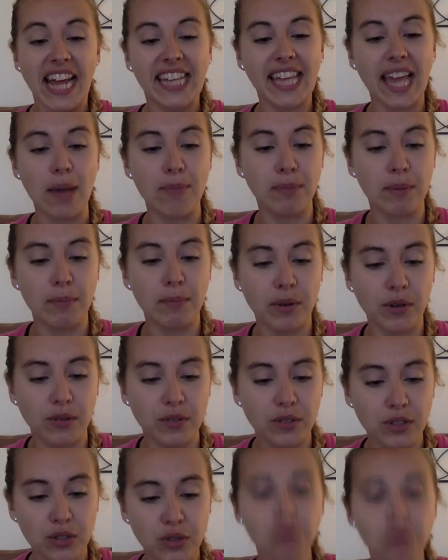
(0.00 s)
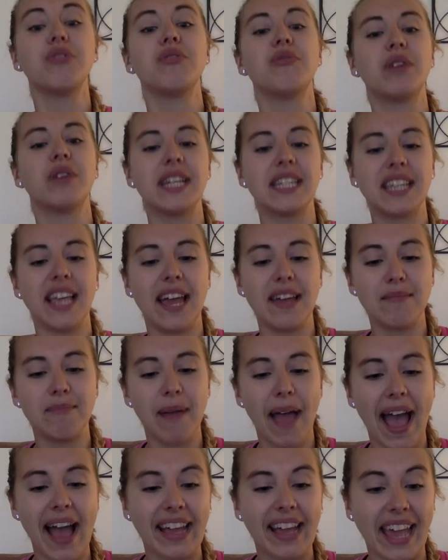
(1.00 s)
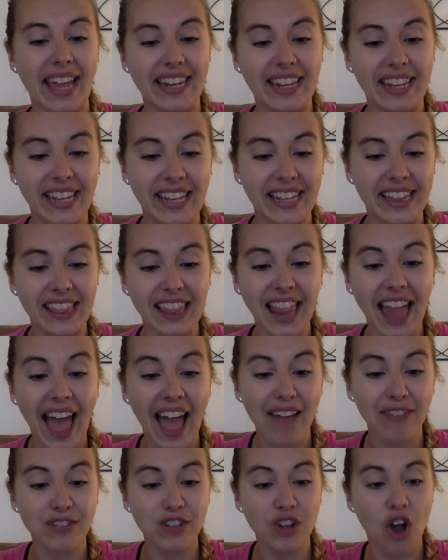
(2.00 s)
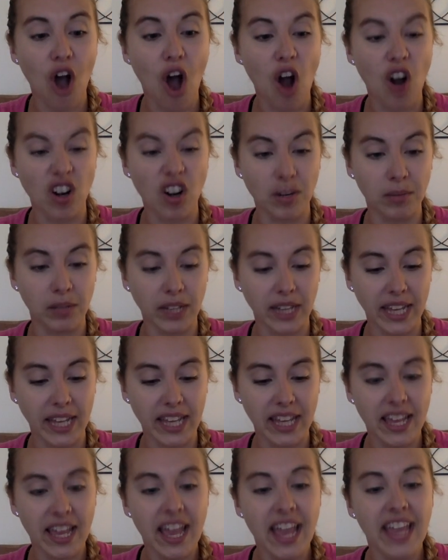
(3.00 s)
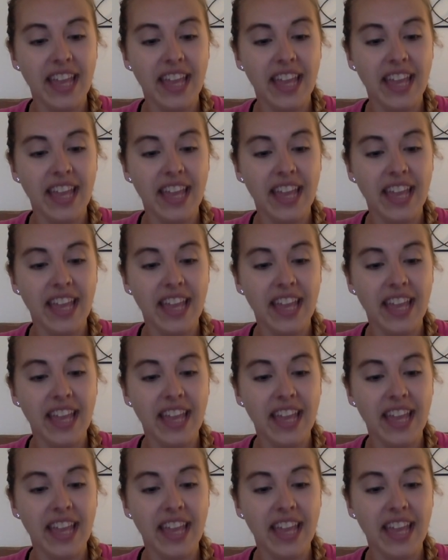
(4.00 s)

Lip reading: Captain Bones threw his head back and he laughed horribly.